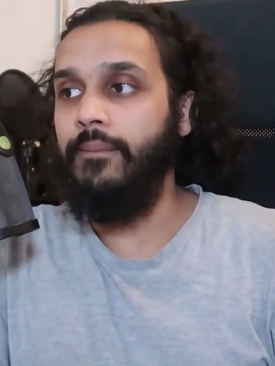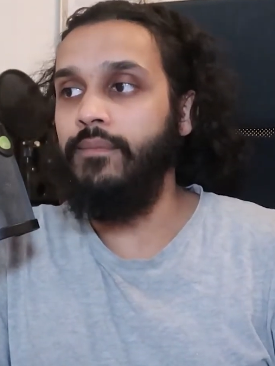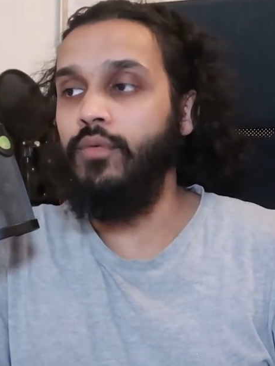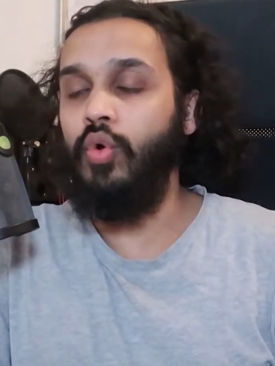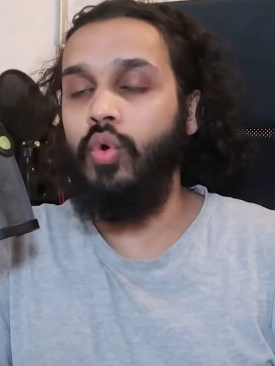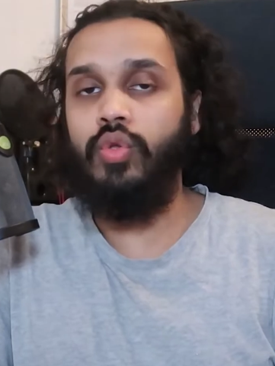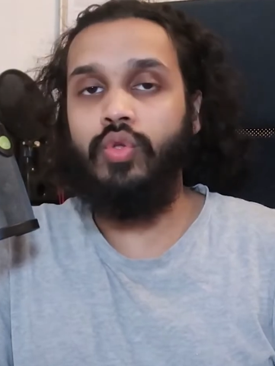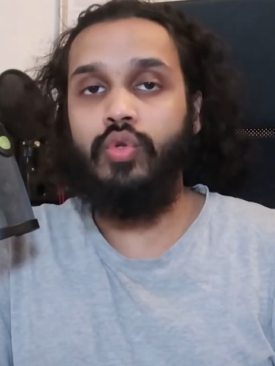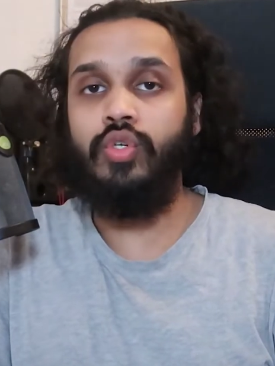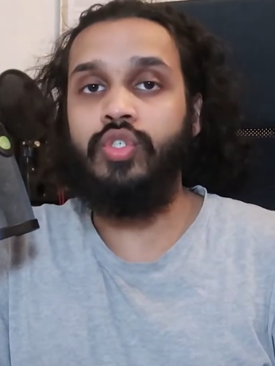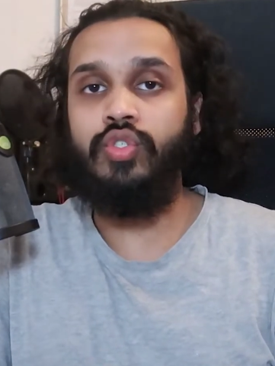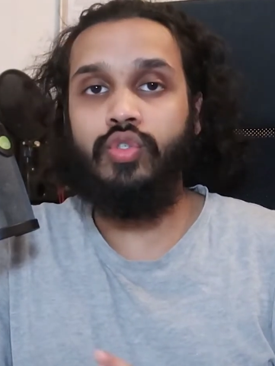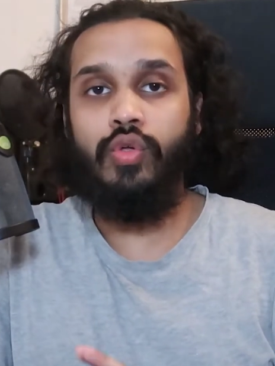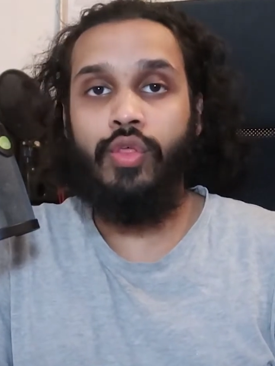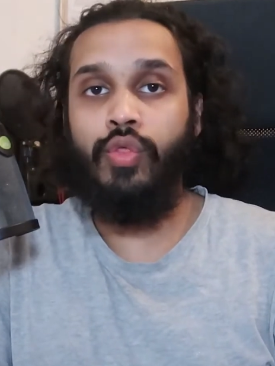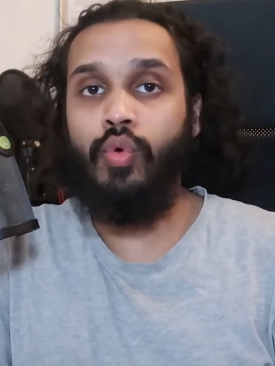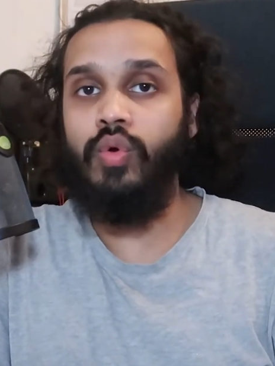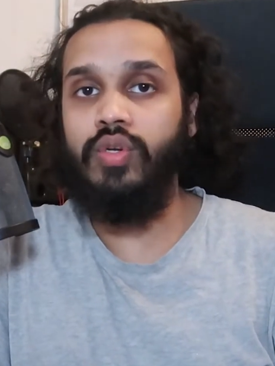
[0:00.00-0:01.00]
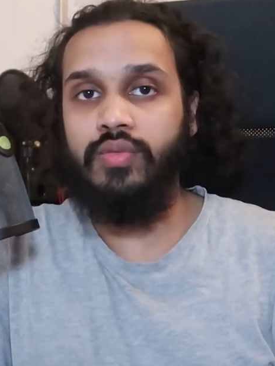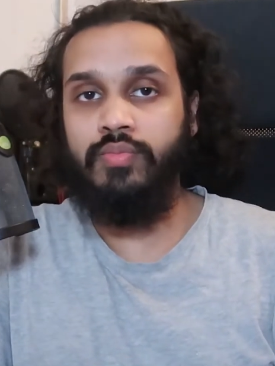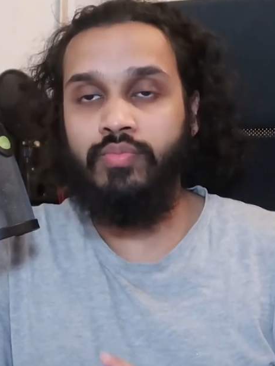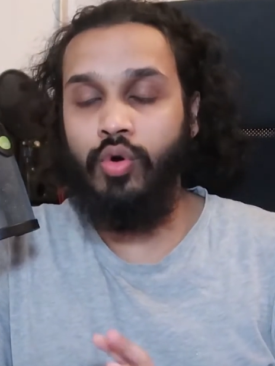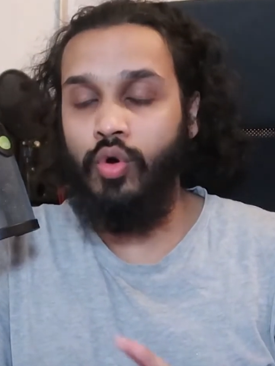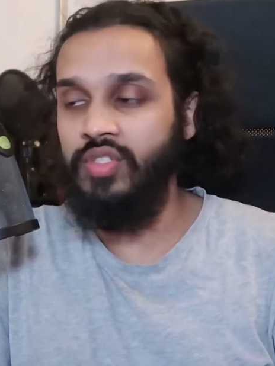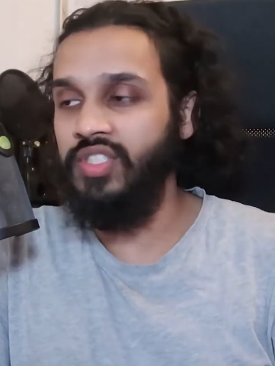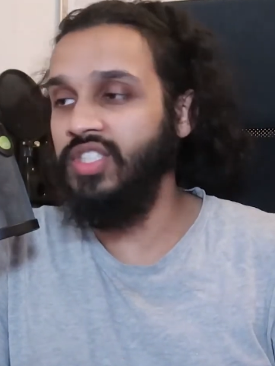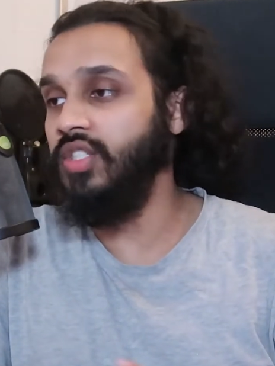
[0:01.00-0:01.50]
Your thought
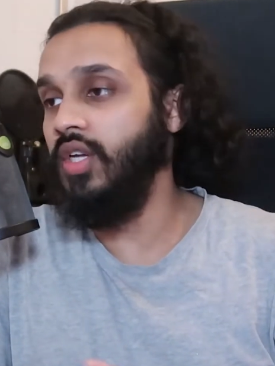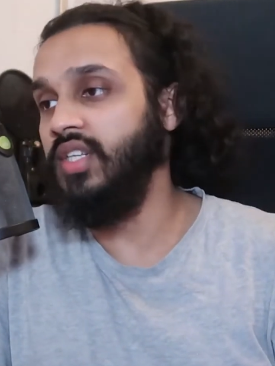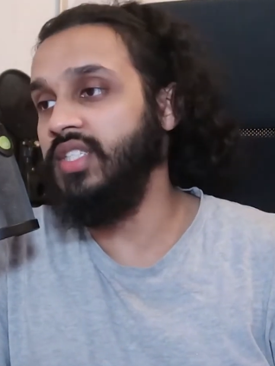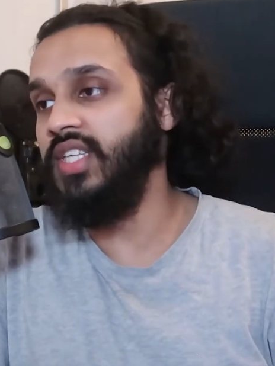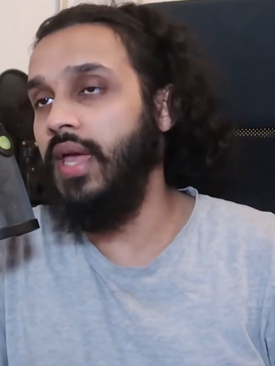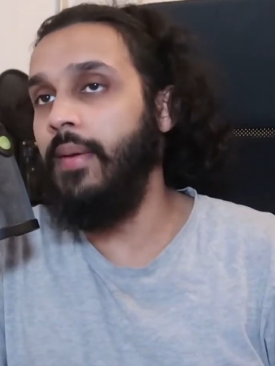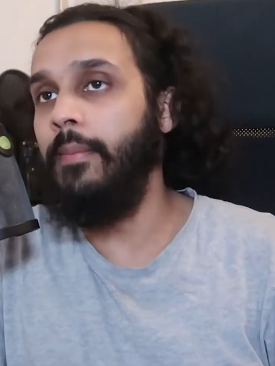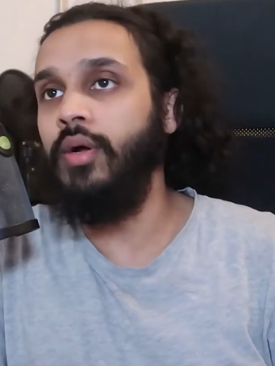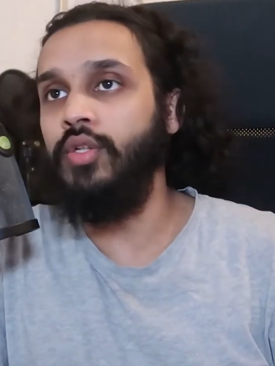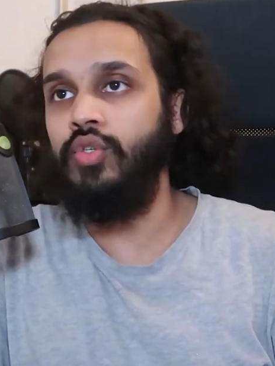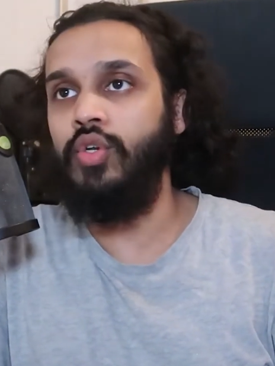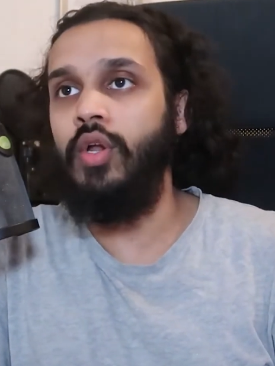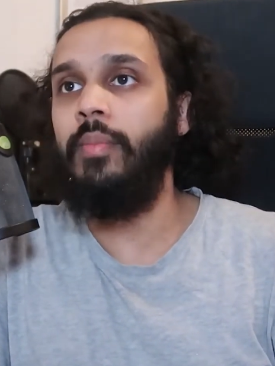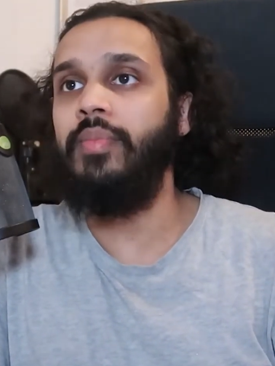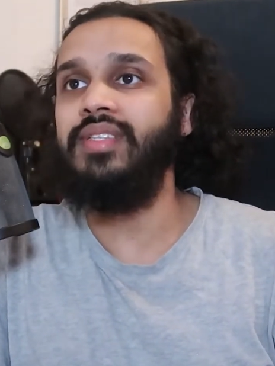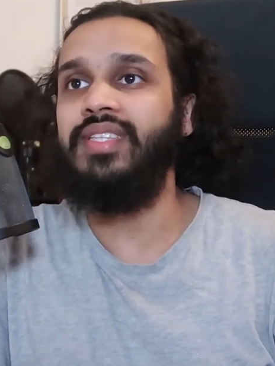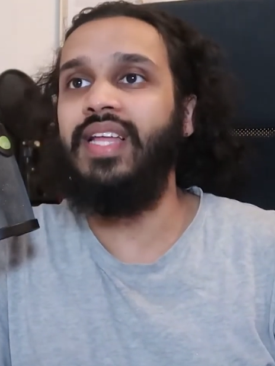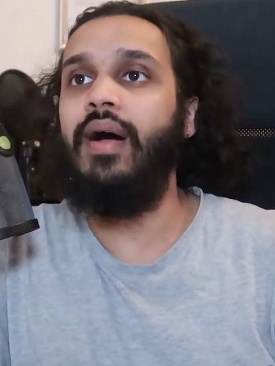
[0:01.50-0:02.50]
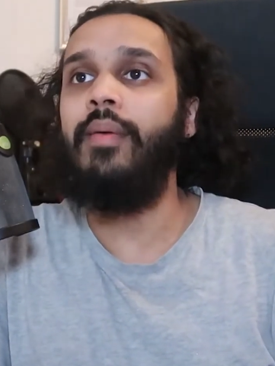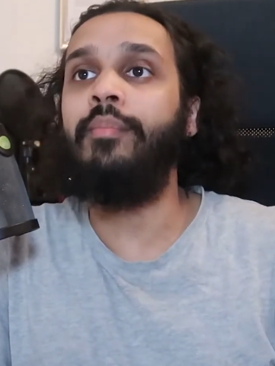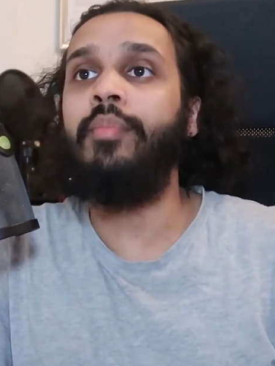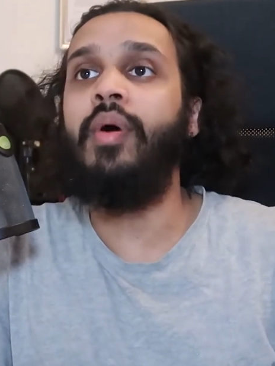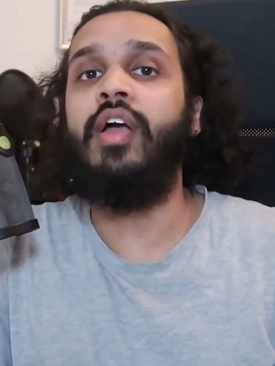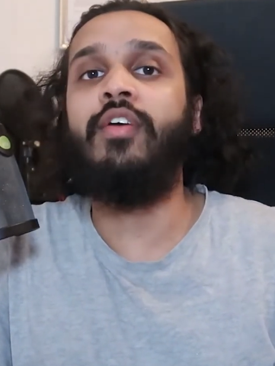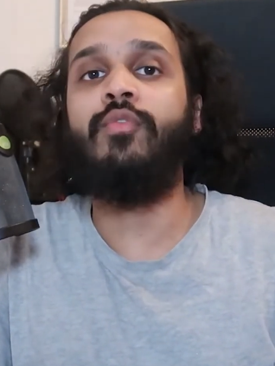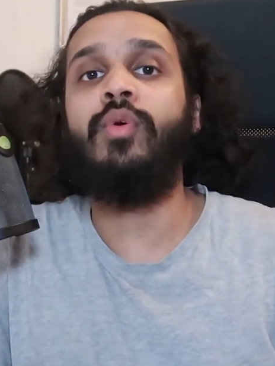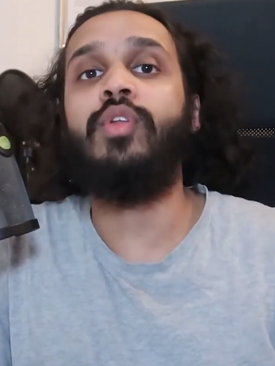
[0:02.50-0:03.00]
process starts getting muddled up in that.
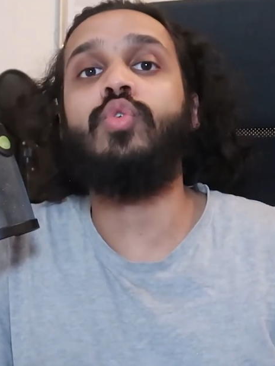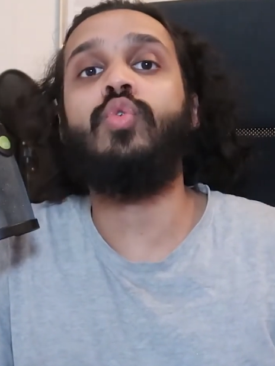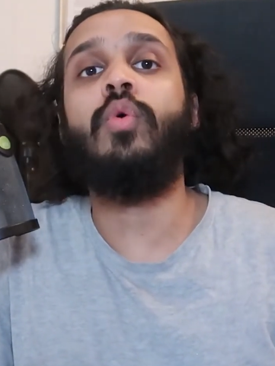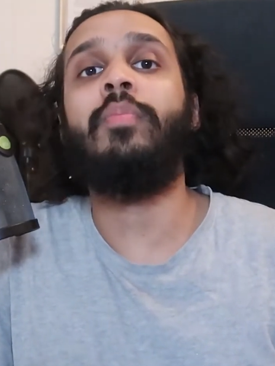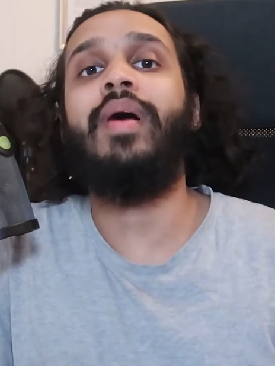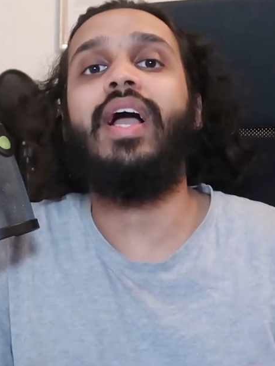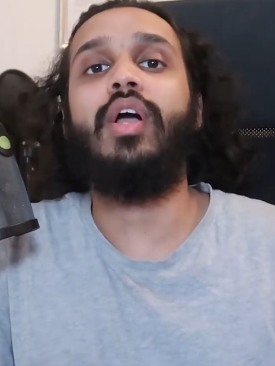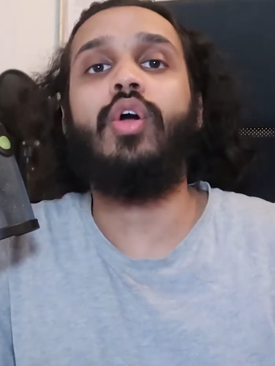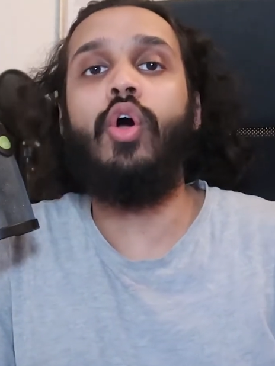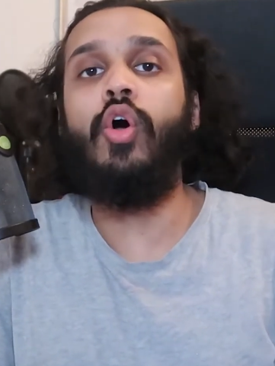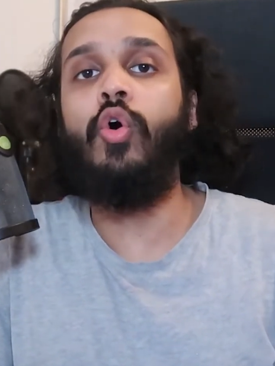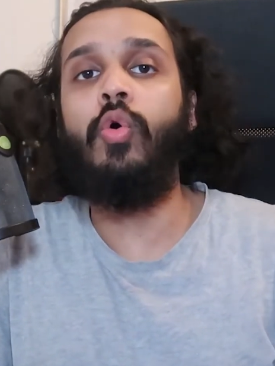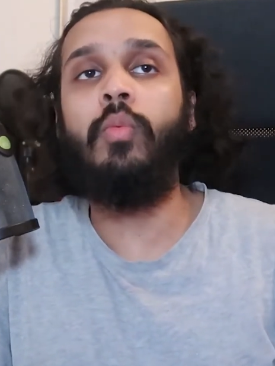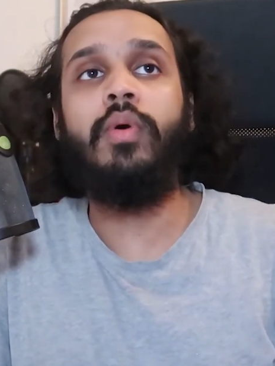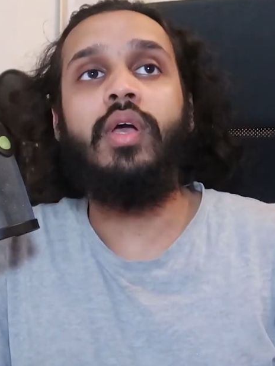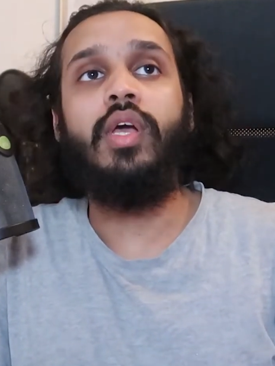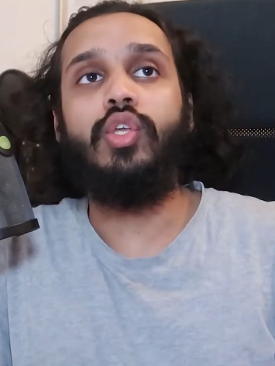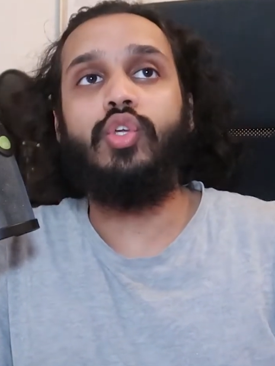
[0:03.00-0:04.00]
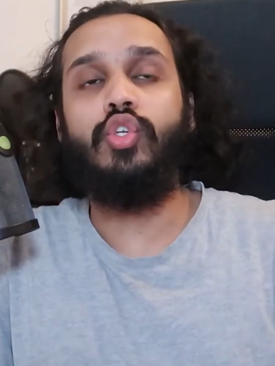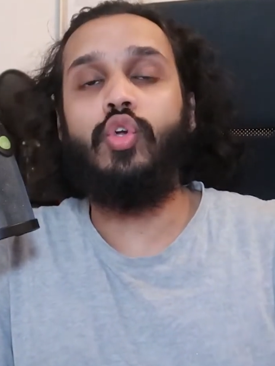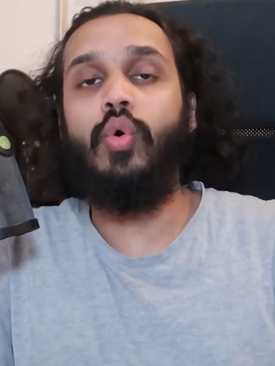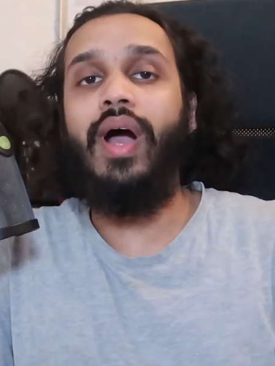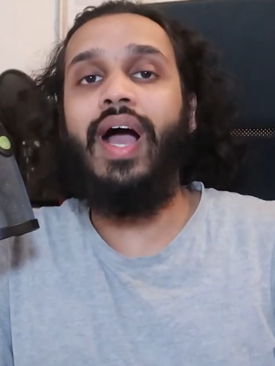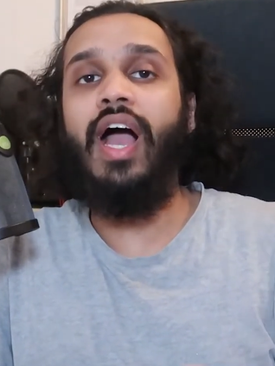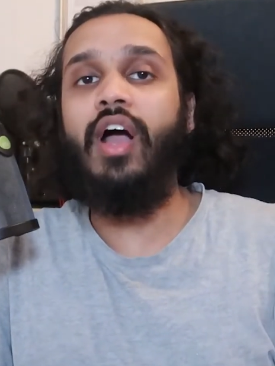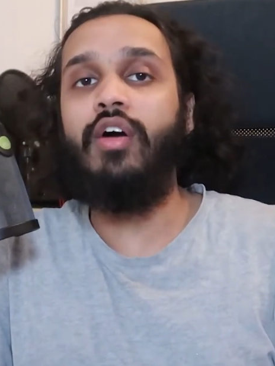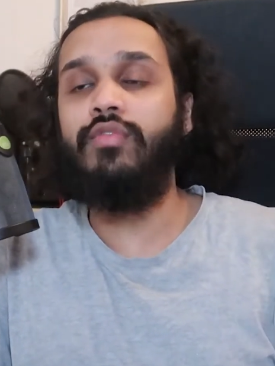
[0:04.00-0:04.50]
But if, when you were back home, you
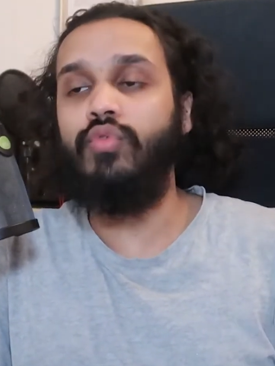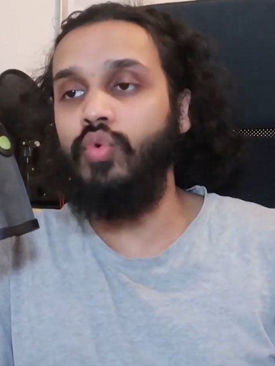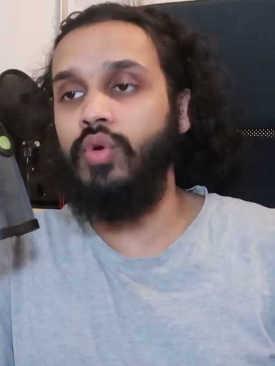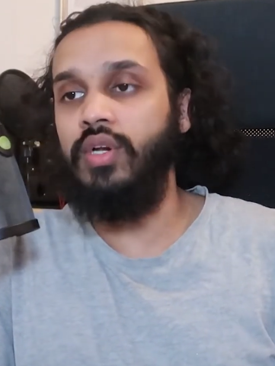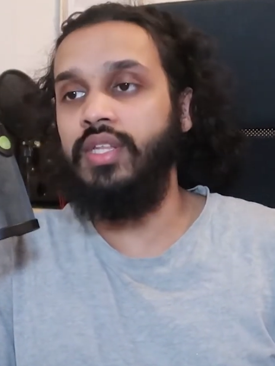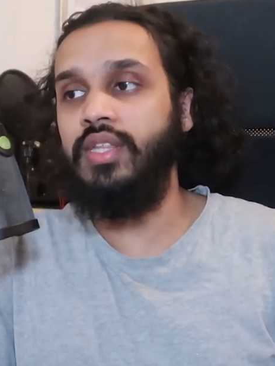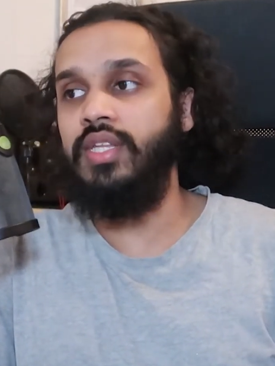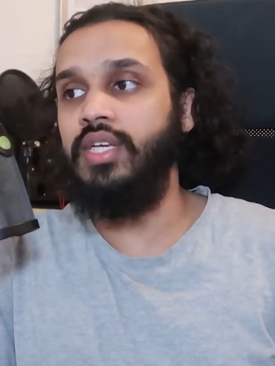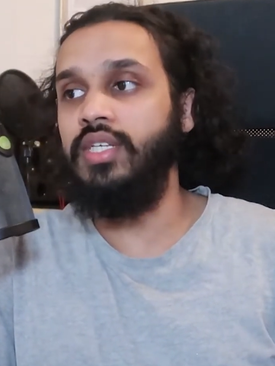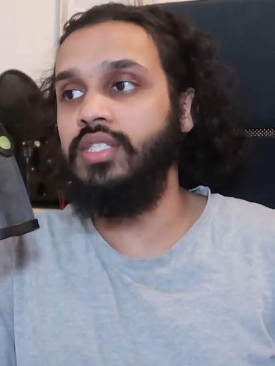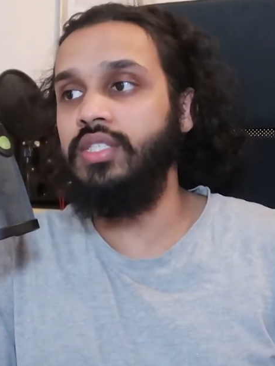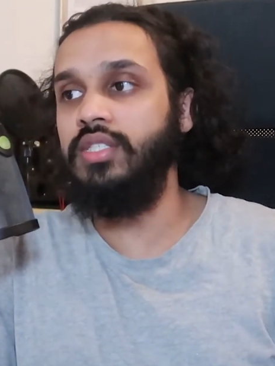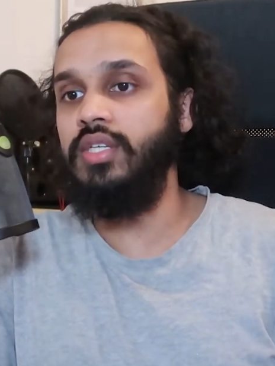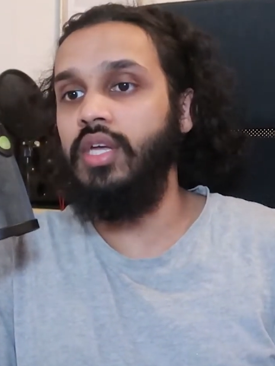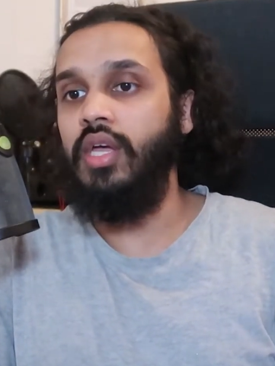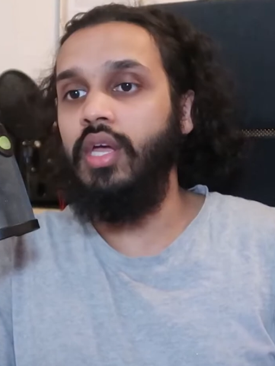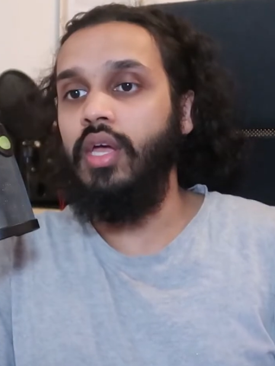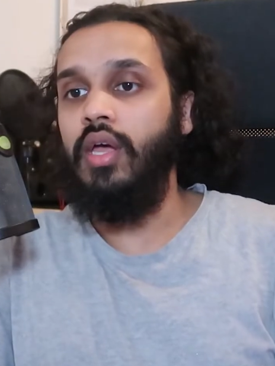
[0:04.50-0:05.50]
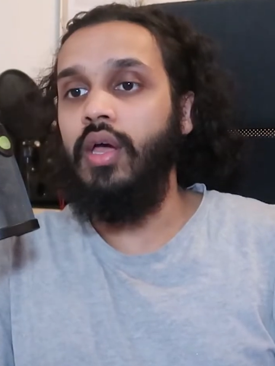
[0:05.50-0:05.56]
don't have all of this